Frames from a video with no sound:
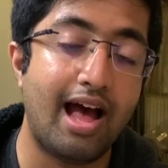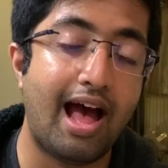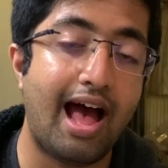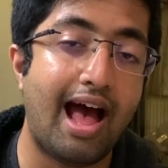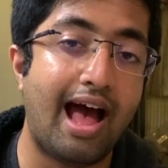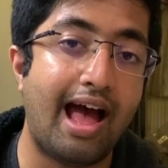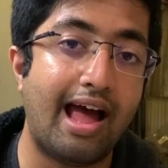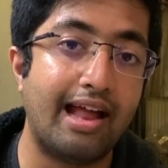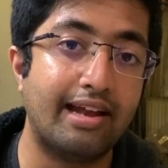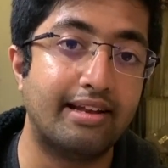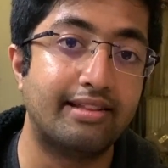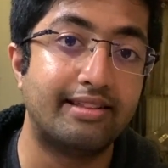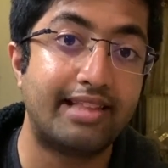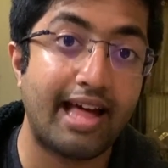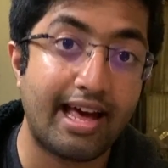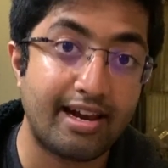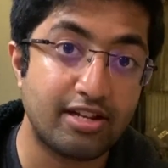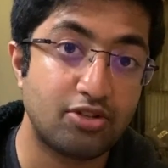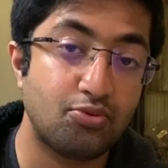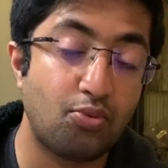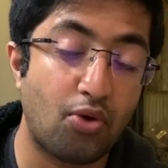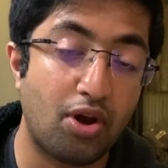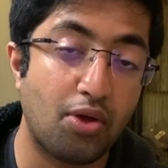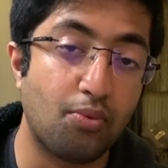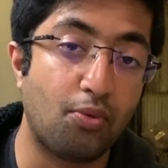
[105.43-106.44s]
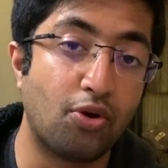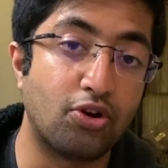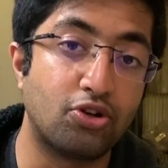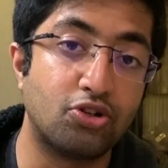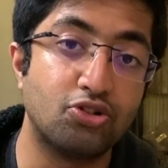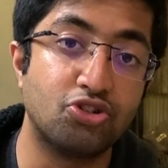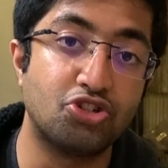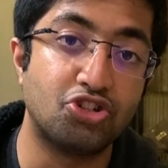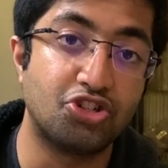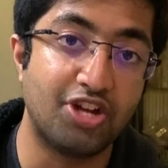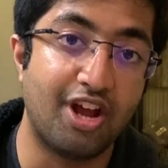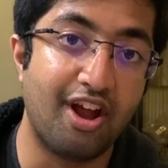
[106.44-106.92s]
And that is what I want
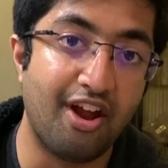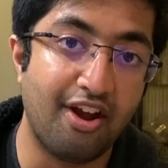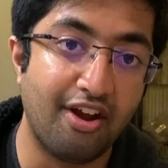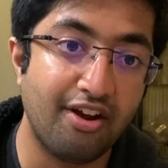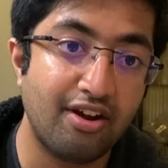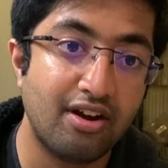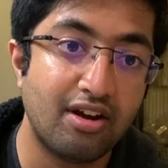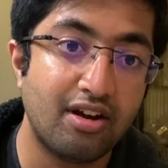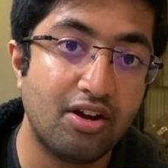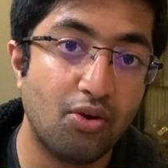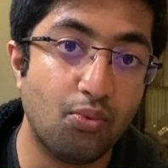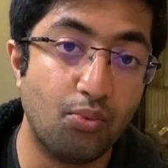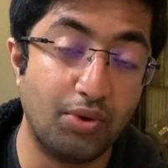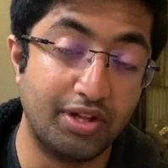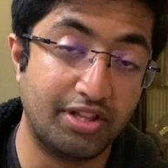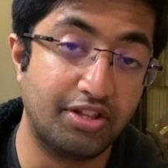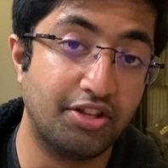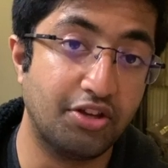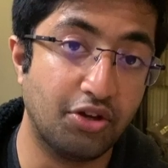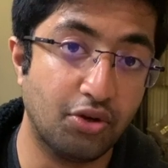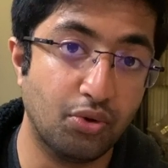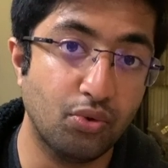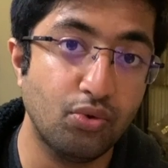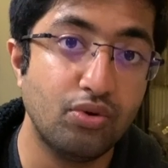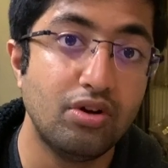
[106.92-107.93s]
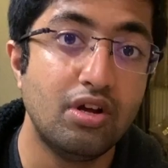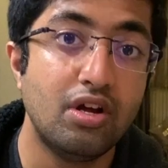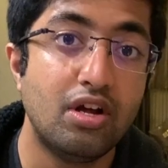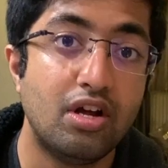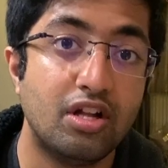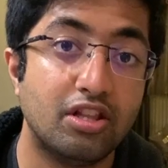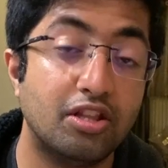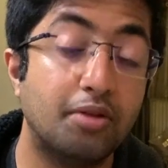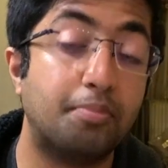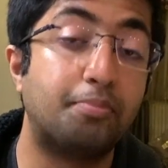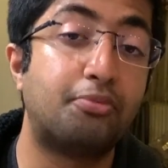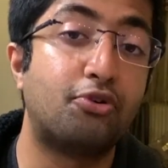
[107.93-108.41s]
to share with you,
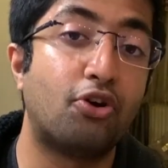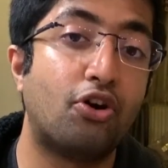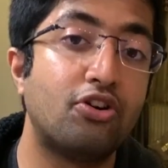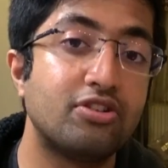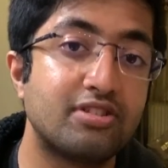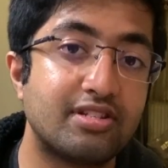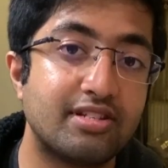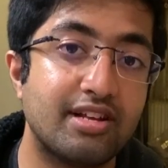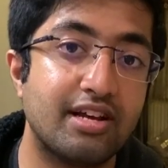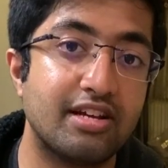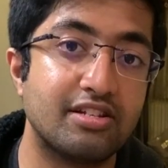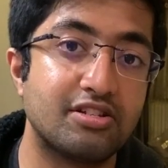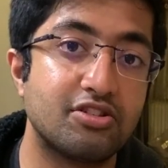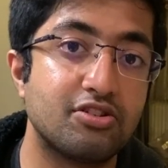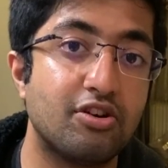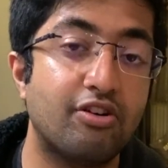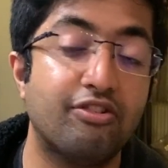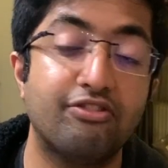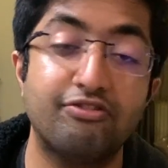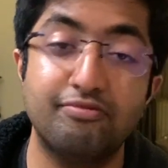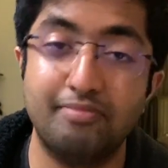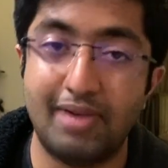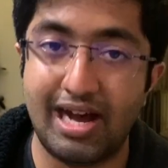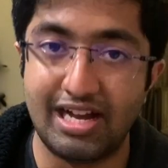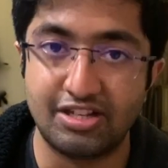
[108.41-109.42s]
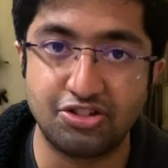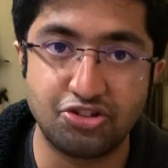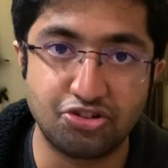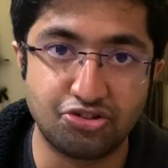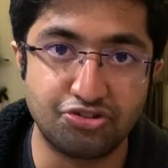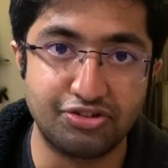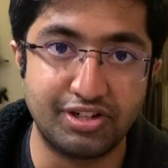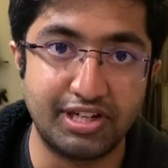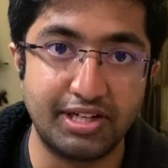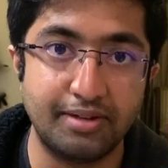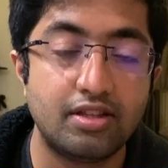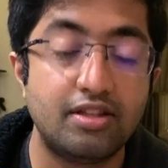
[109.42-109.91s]
the process of
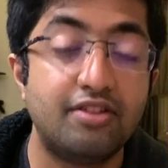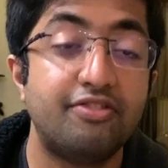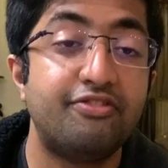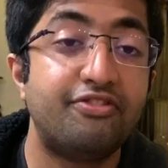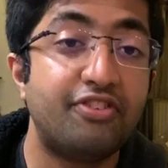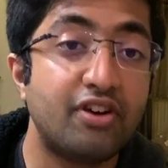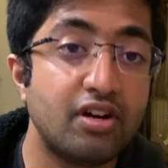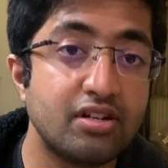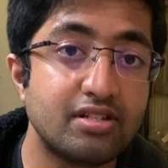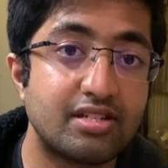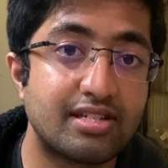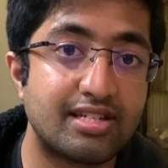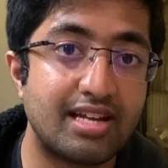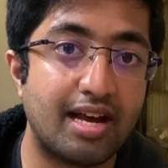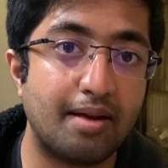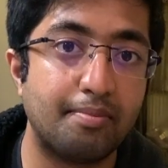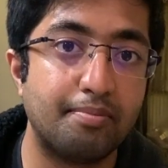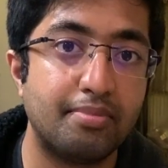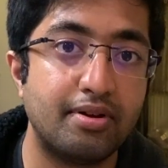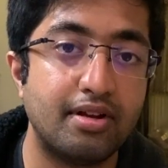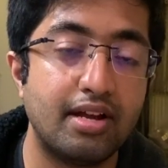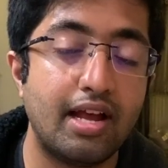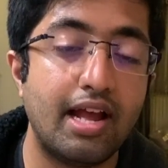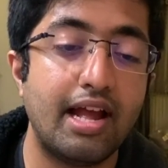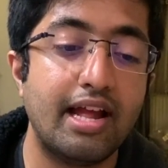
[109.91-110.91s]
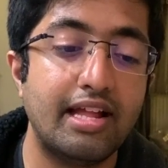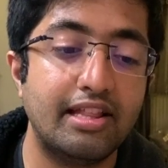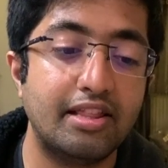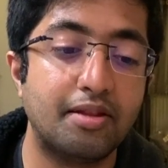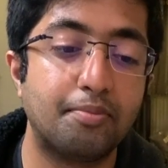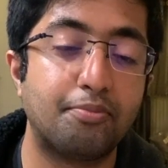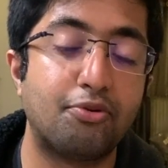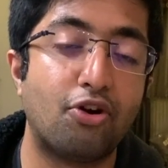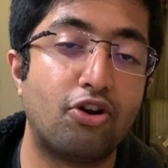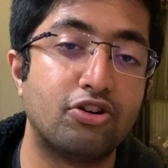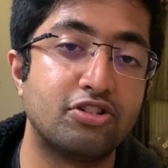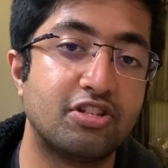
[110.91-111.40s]
mastery. The first step in
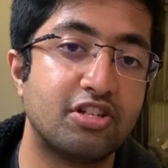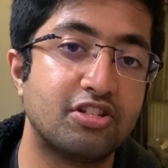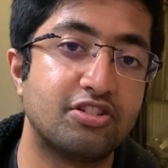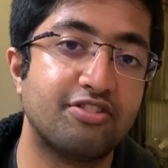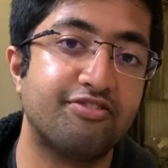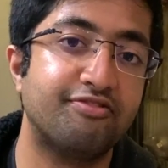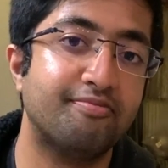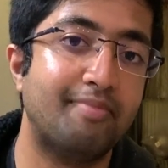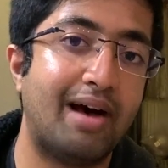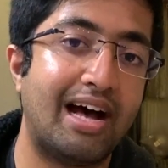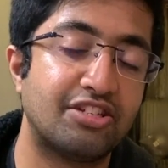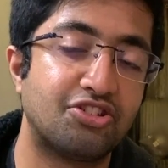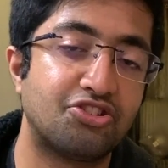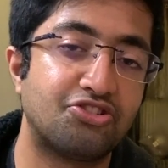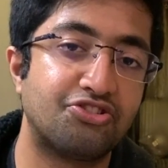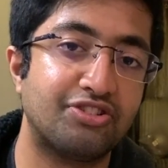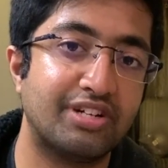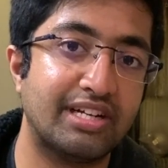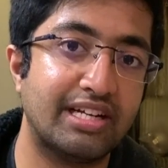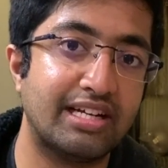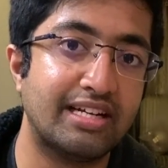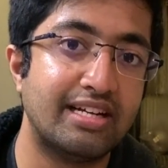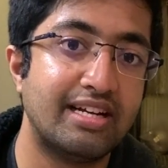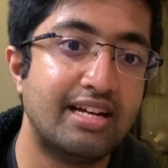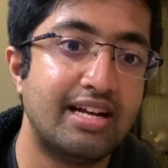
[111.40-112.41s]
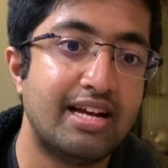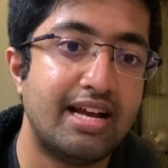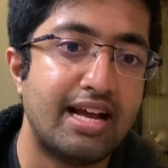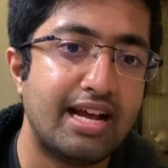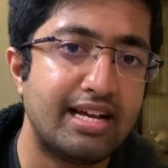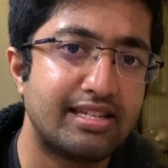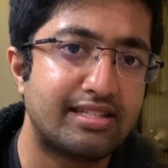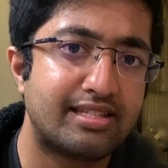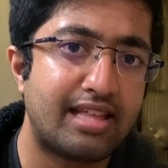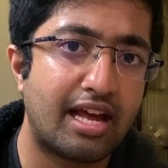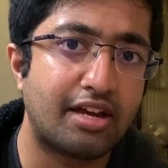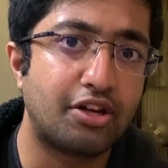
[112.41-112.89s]
the process of mastery
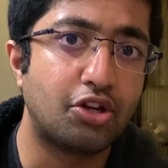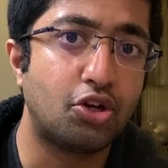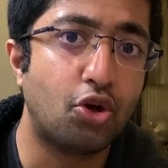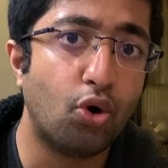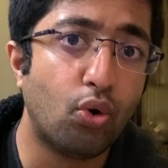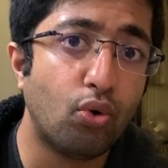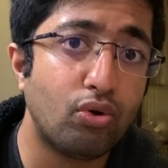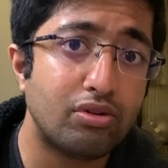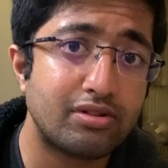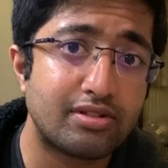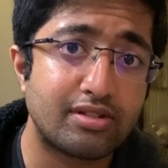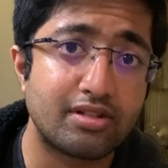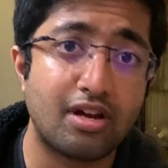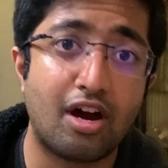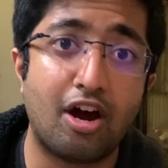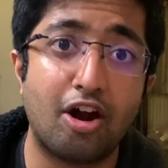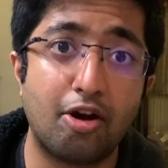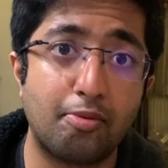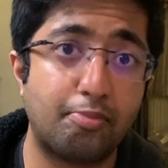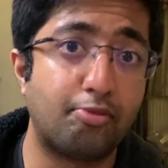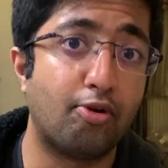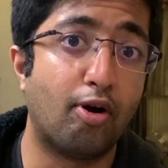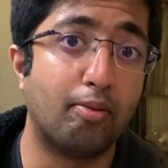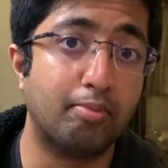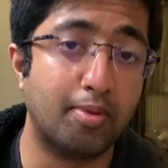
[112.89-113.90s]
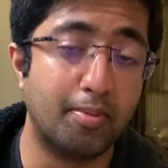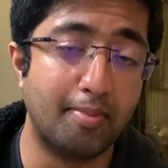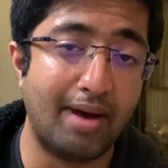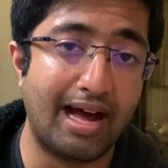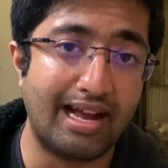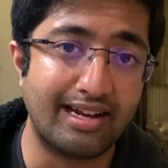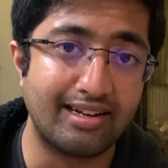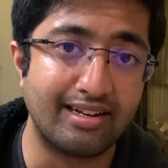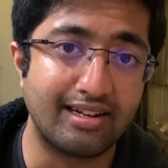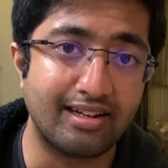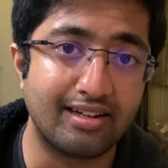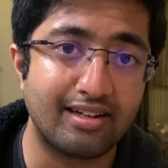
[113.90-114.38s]
is that goals are
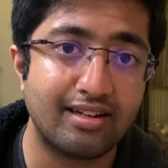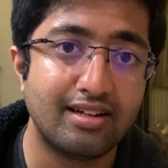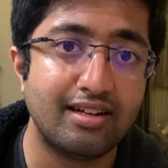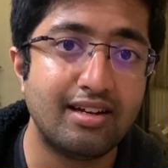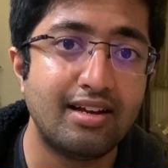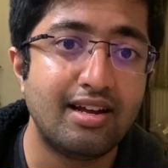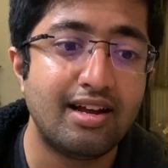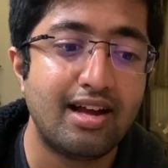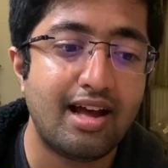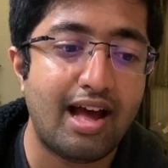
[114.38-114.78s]
problematic.